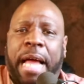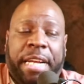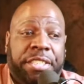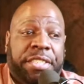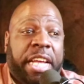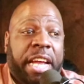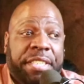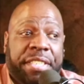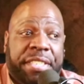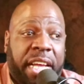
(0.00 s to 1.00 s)
like just
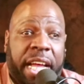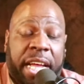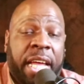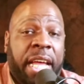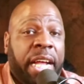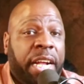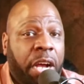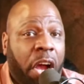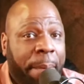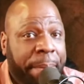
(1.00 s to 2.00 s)
scared to say,
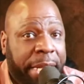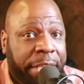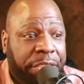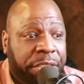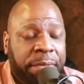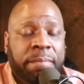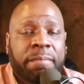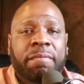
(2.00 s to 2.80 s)
garbage.